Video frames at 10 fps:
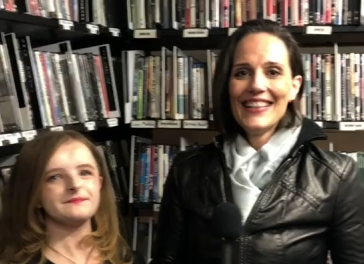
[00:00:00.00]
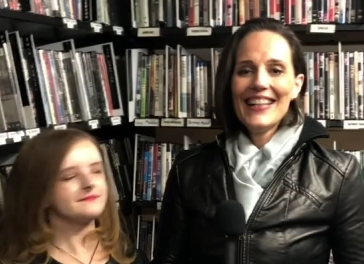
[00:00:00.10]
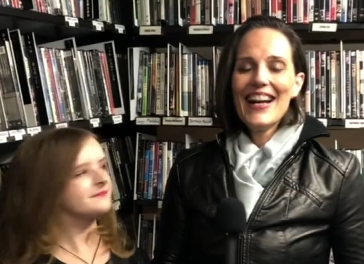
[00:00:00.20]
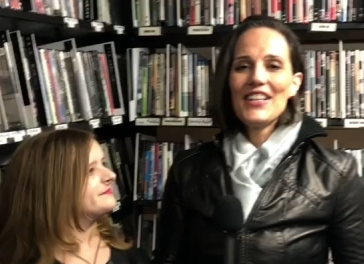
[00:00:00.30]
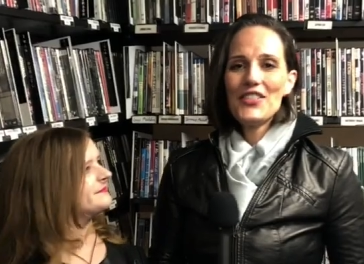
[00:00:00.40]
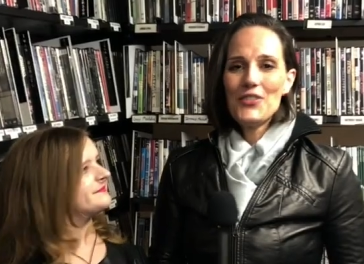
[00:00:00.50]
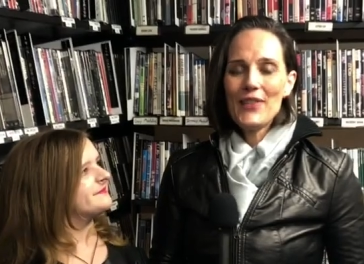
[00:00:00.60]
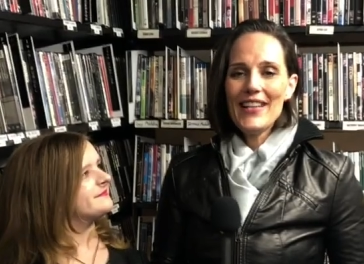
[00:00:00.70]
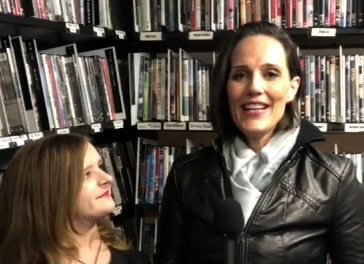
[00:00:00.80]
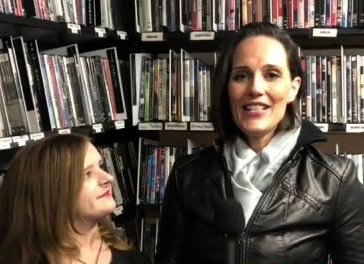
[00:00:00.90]
Speaker 1: Hi, it's
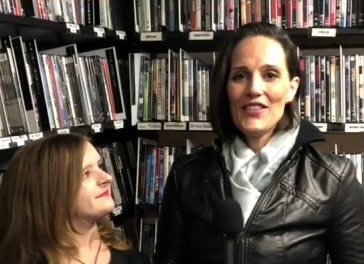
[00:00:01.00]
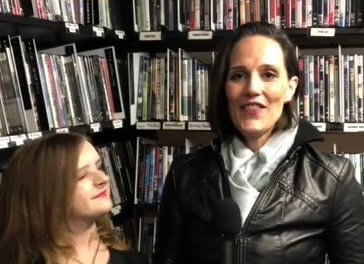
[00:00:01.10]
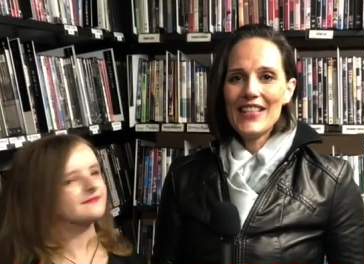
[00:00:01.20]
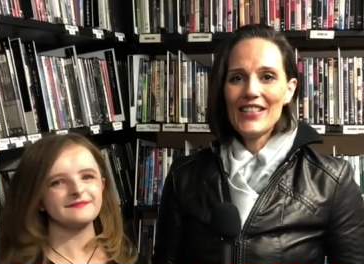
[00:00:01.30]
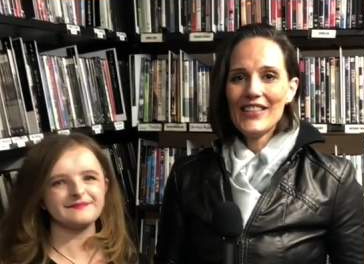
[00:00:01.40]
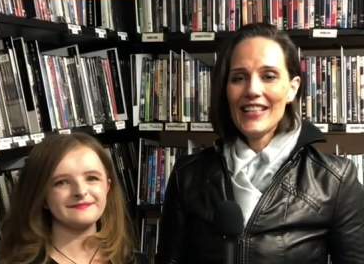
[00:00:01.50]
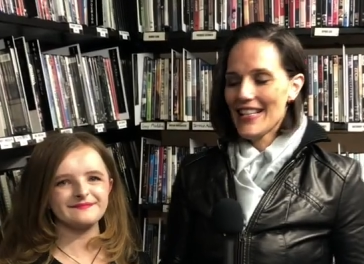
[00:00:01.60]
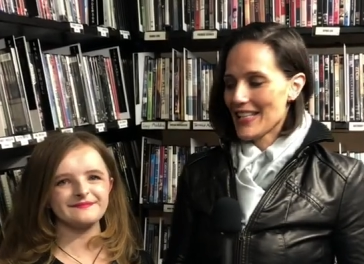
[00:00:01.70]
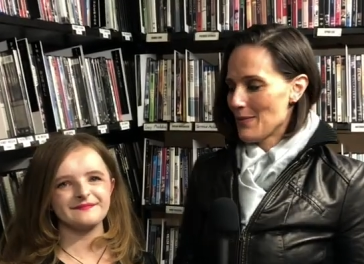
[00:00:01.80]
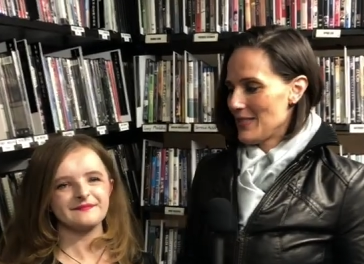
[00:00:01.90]
Joy Haynes at Fest Salt
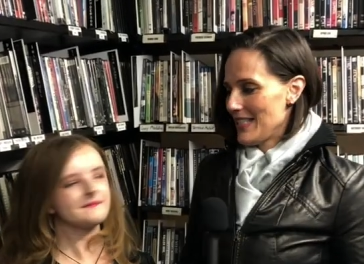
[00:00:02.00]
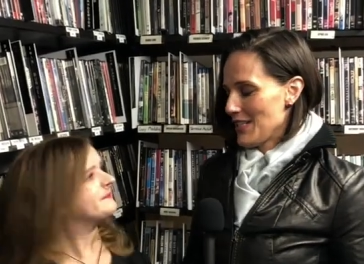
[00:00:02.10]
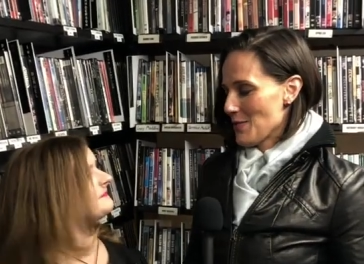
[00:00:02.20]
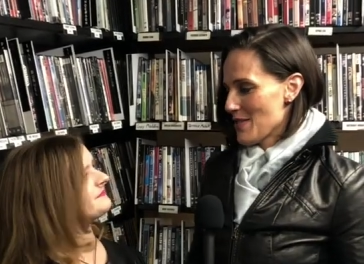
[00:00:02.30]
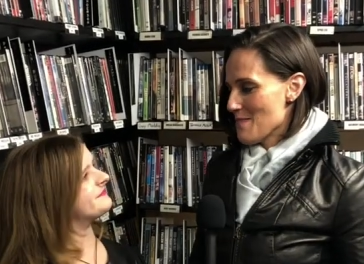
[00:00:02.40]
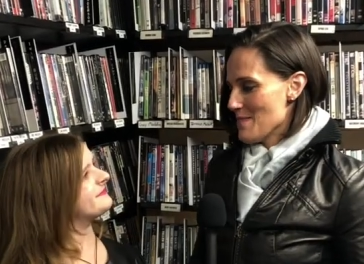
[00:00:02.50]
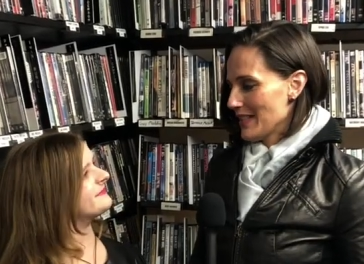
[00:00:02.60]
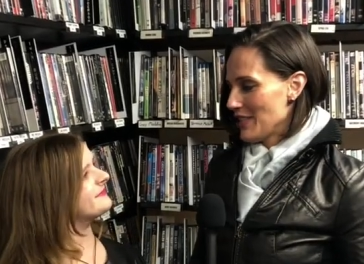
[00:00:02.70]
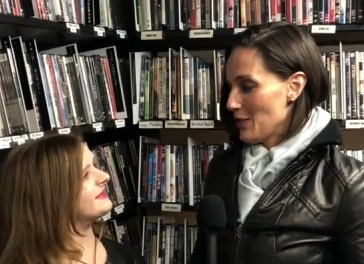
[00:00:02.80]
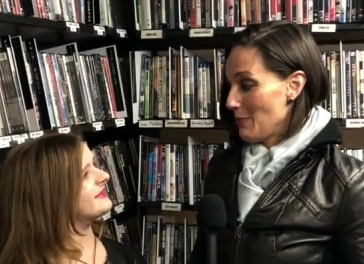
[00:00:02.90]
Lake, and I'm standing with
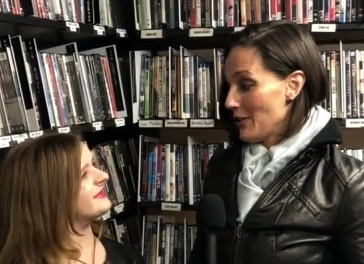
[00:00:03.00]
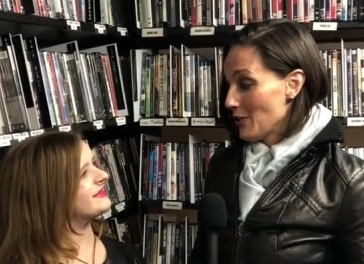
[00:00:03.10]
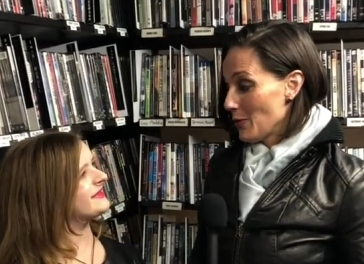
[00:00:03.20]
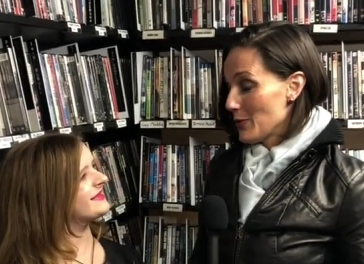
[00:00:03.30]
Milly Shapiro,